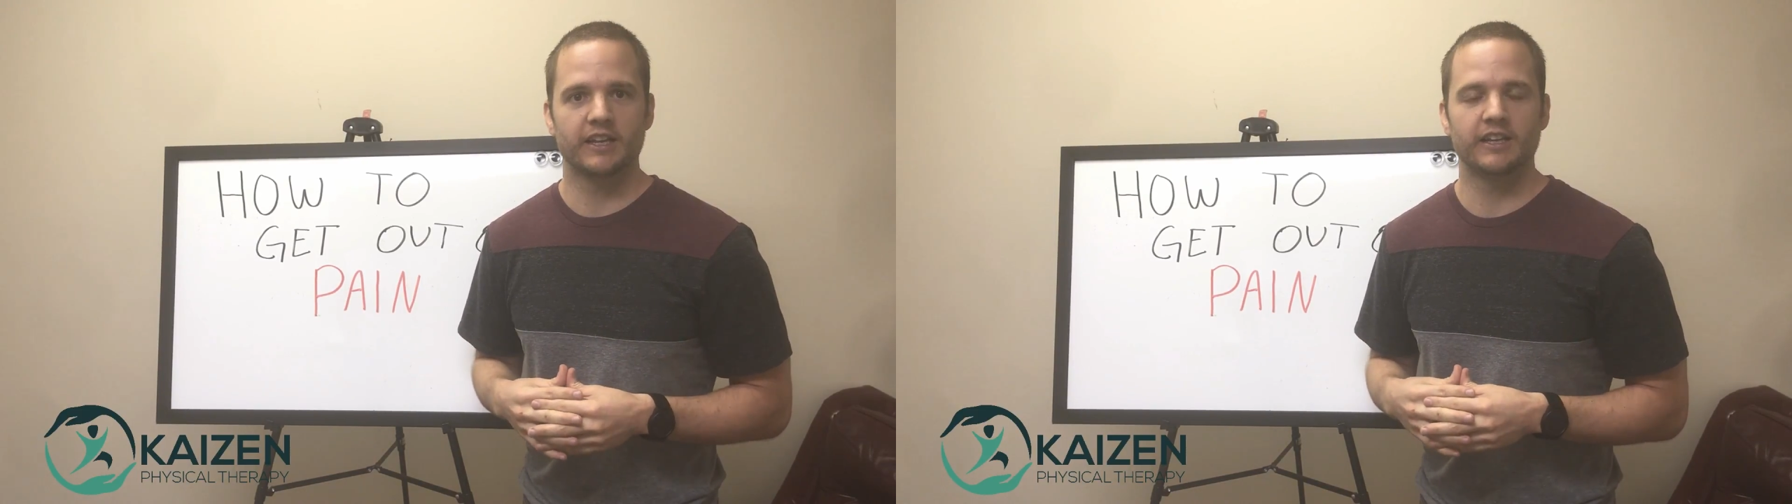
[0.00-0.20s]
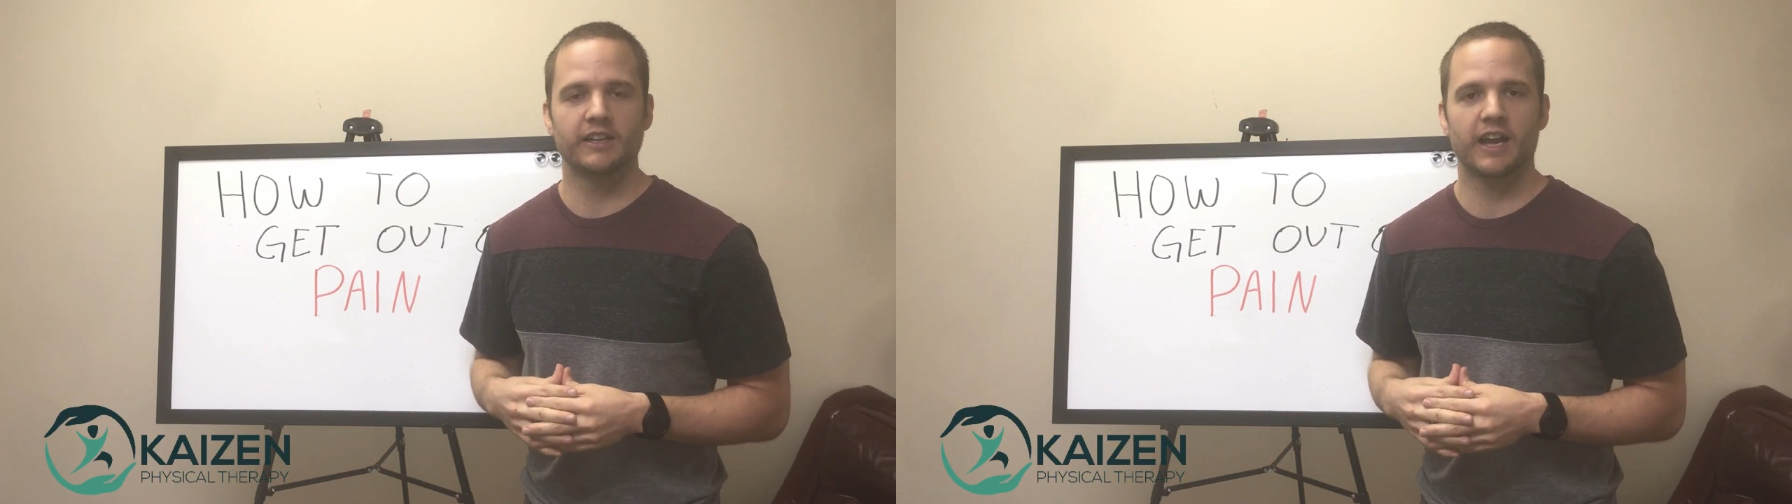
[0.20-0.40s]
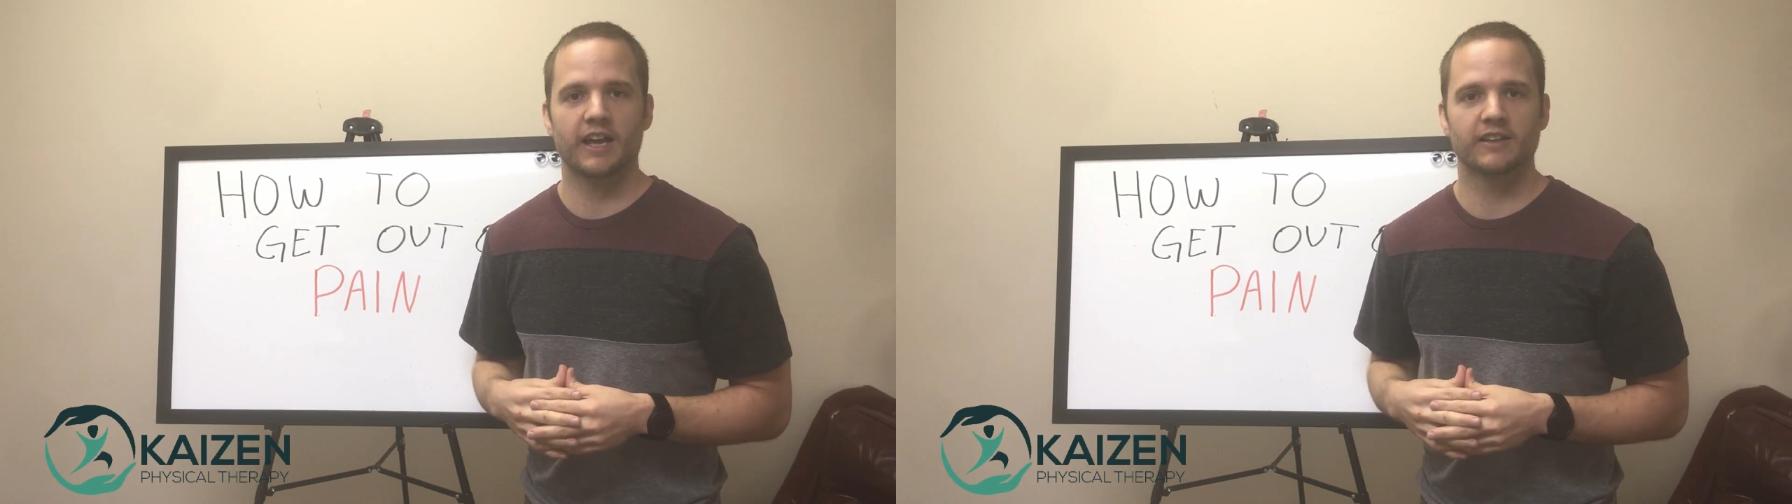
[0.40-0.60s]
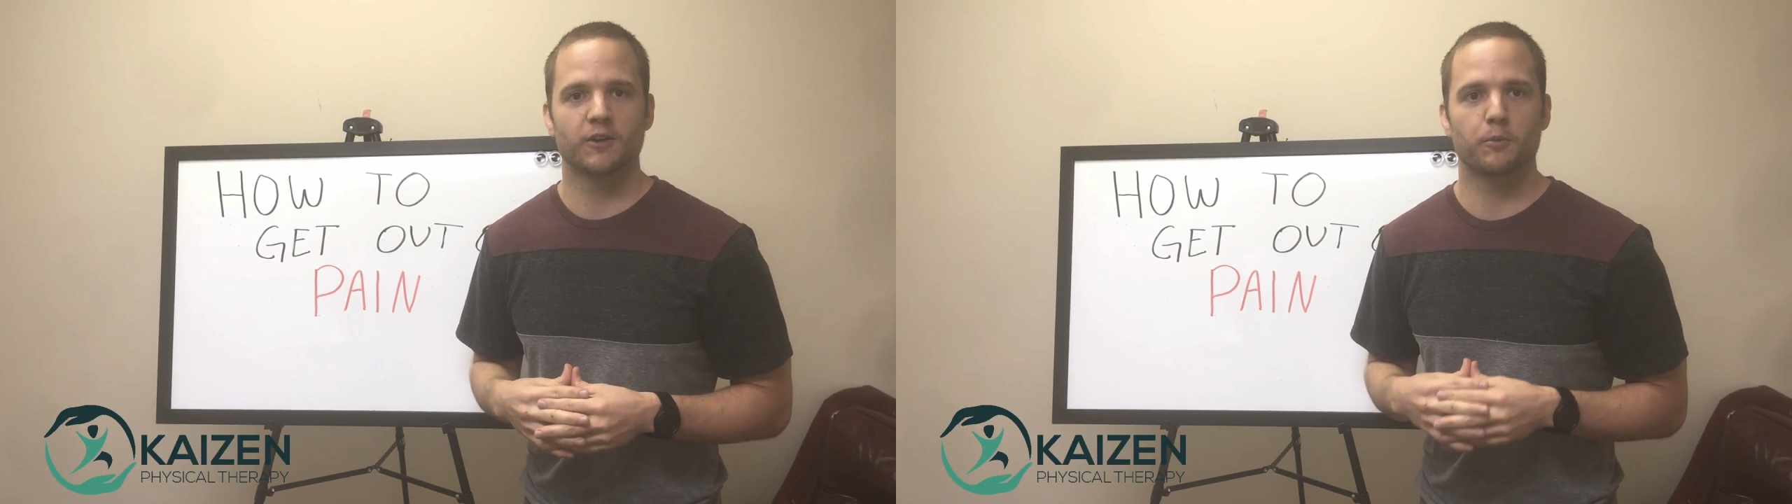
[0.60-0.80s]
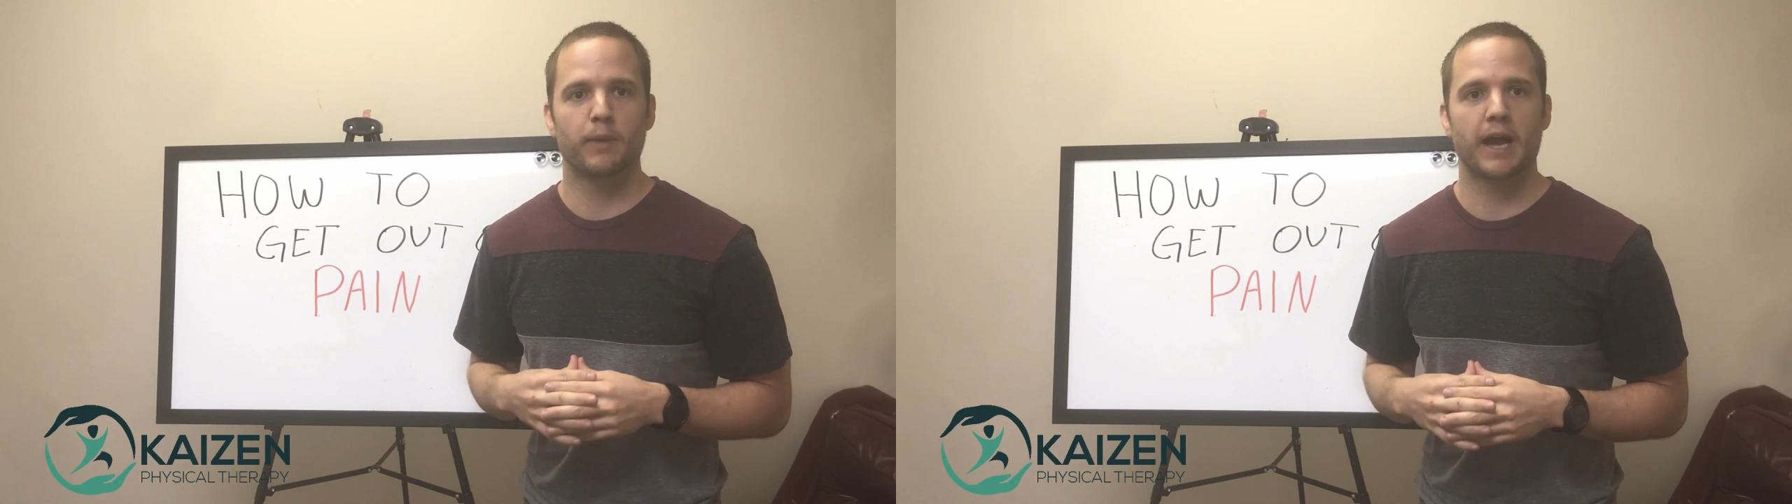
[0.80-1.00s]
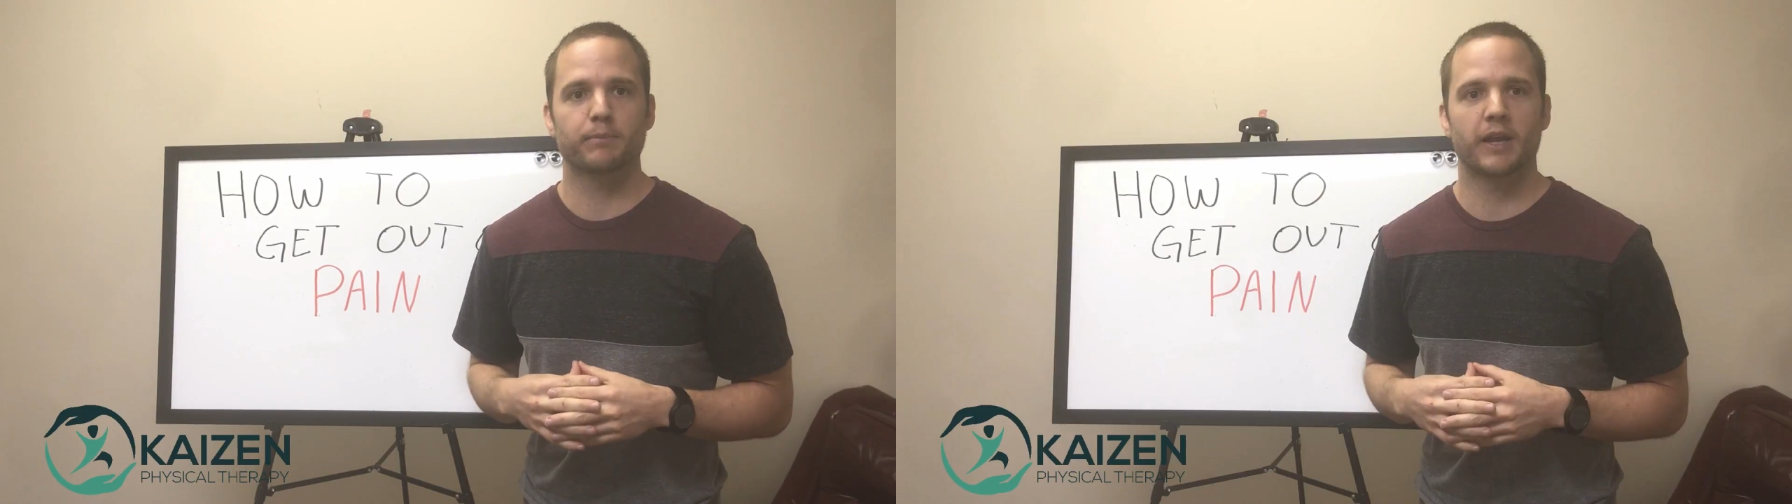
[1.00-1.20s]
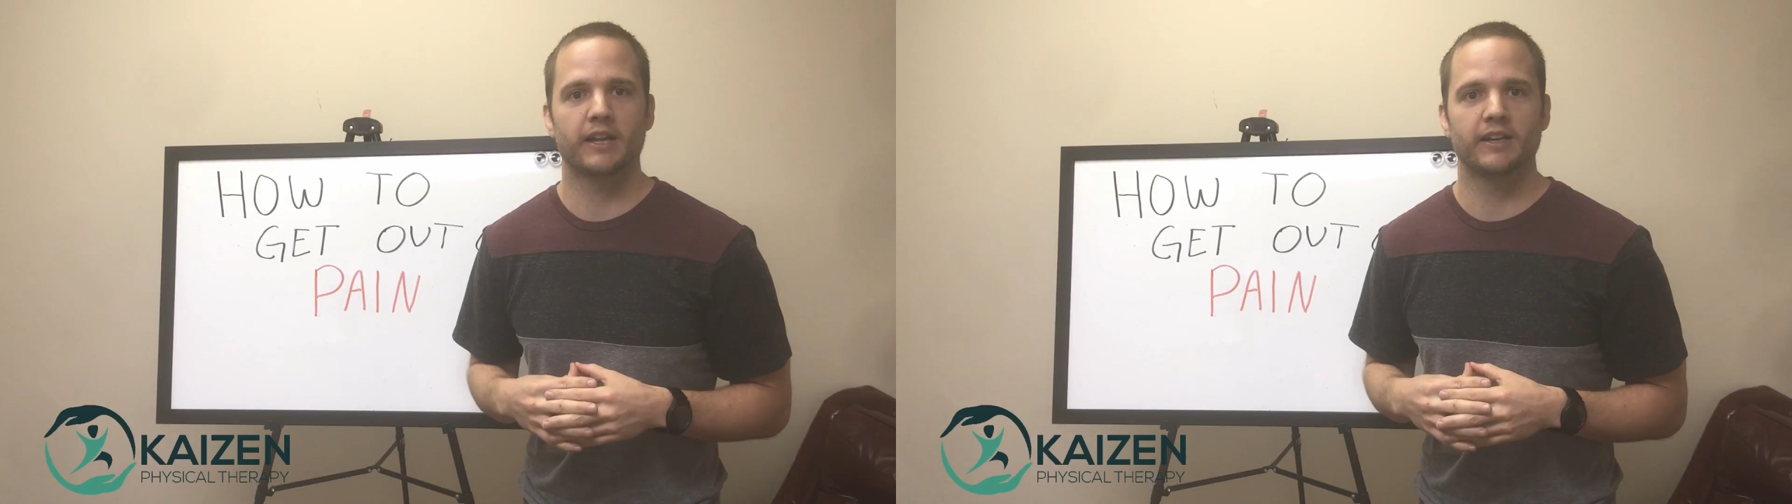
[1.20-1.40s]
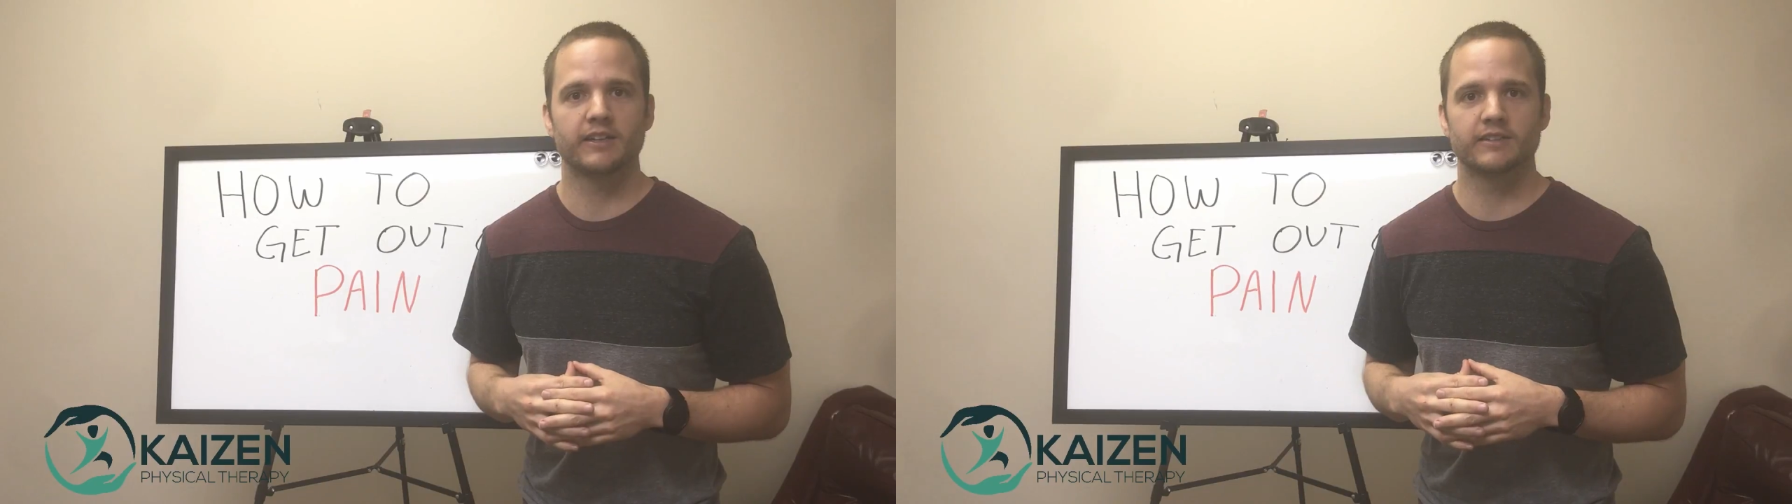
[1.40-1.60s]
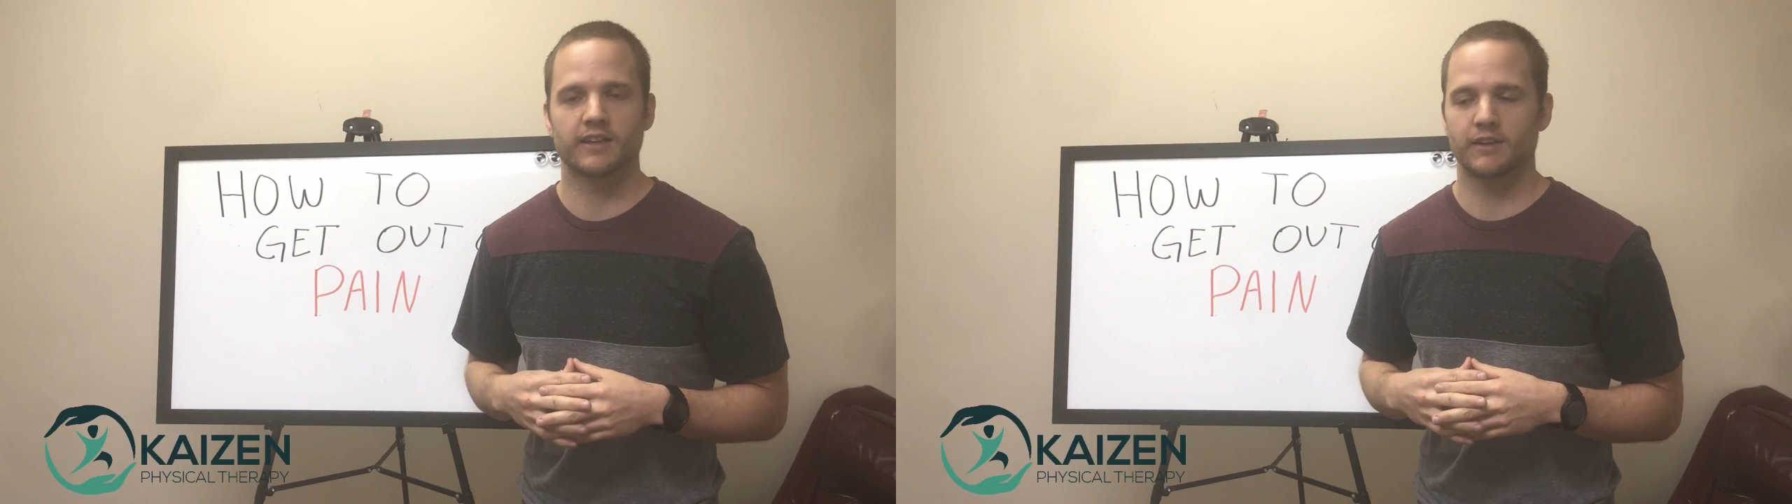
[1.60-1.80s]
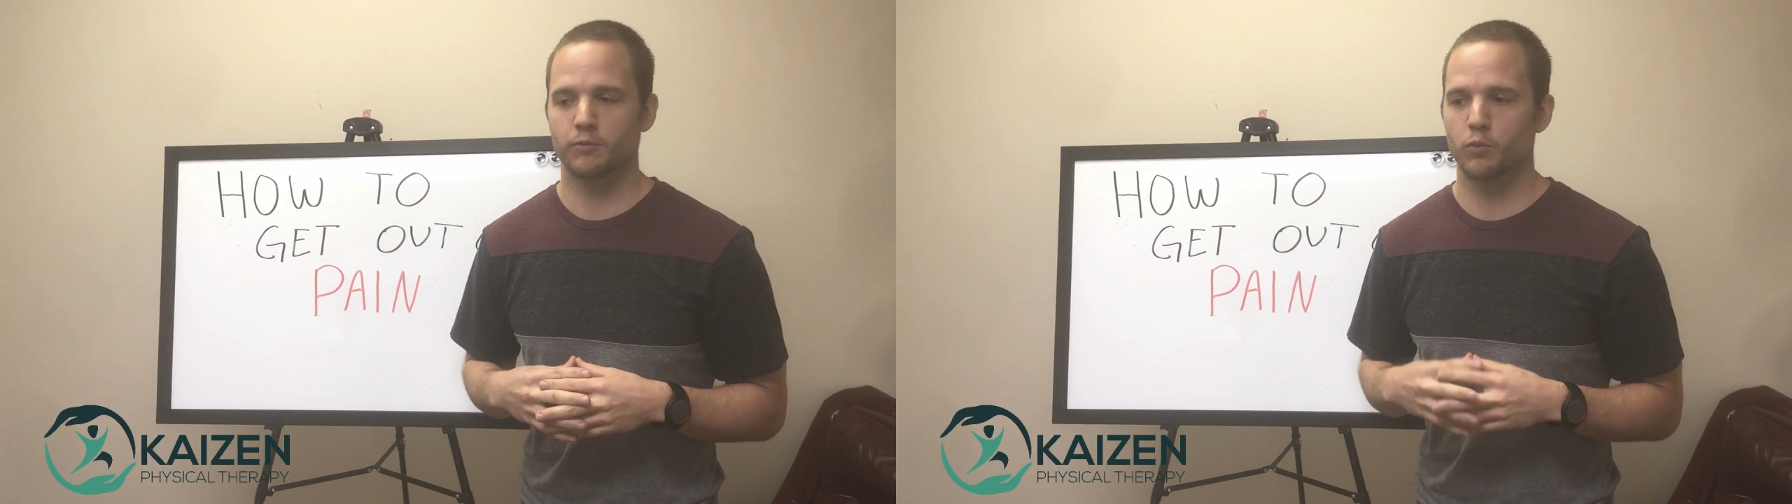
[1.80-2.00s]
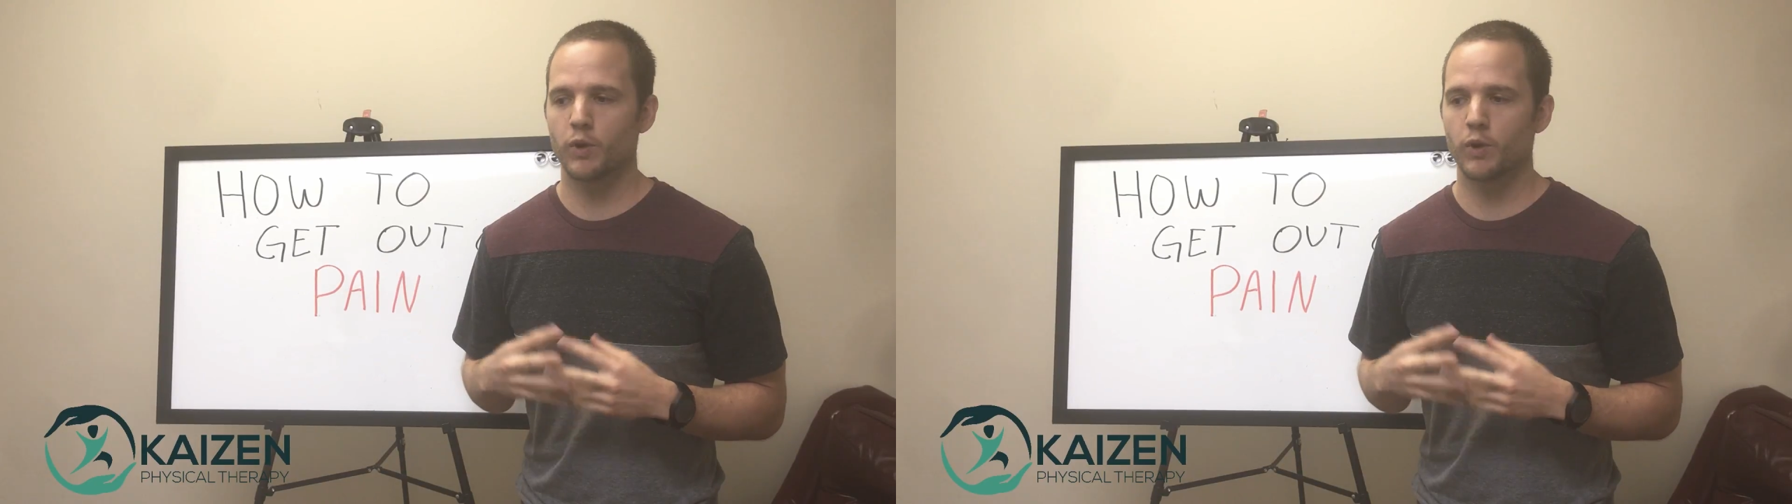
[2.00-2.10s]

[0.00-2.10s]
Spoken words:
he had low back pain and he said,